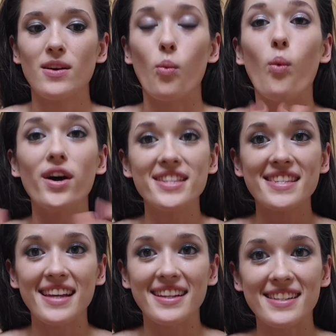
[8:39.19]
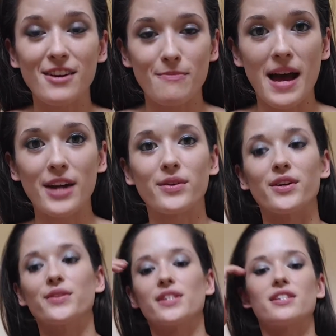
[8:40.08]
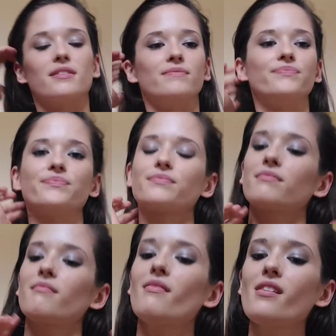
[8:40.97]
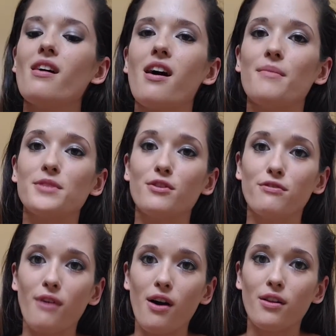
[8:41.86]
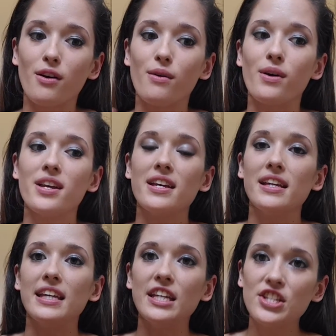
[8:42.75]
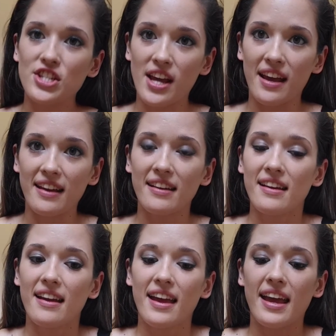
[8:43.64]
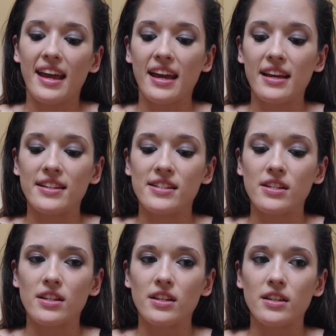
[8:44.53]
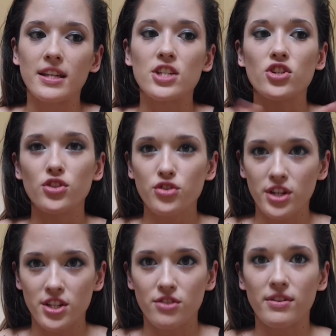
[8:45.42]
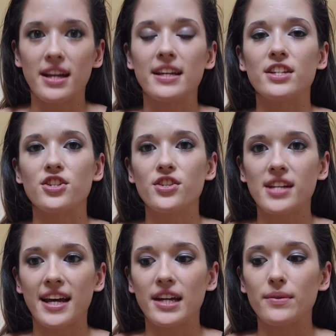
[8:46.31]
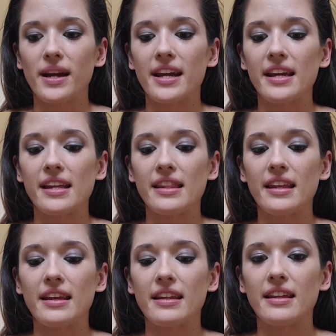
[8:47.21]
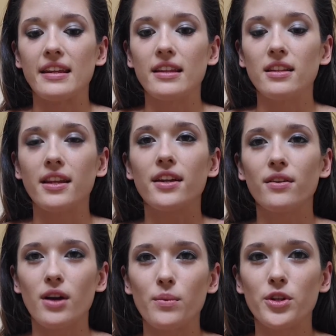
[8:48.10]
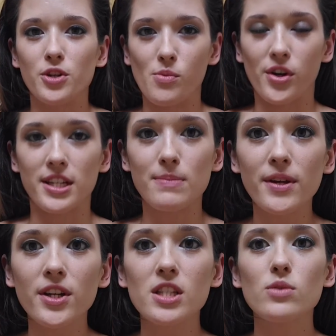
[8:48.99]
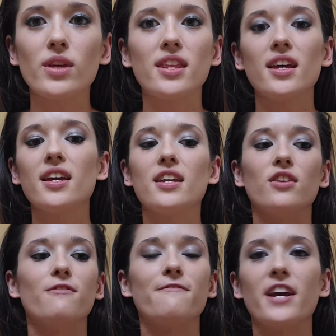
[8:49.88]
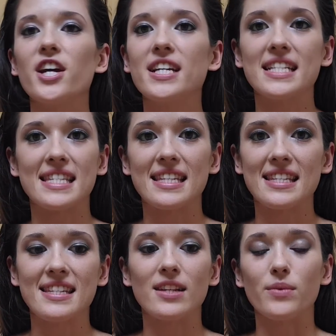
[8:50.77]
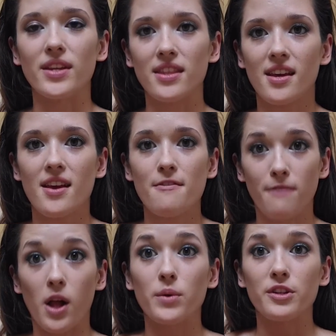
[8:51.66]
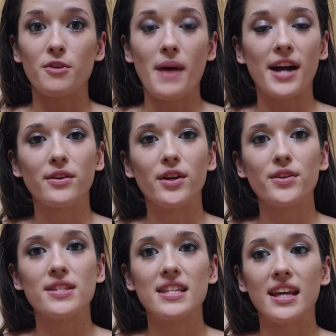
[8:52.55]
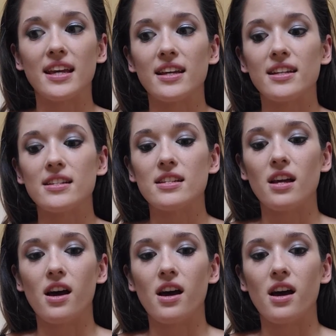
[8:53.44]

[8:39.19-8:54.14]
one set of macros to follow each day and get your nutrition right, get your diet right, and then later on when you're more experienced with it and you're very consistent with following your macros and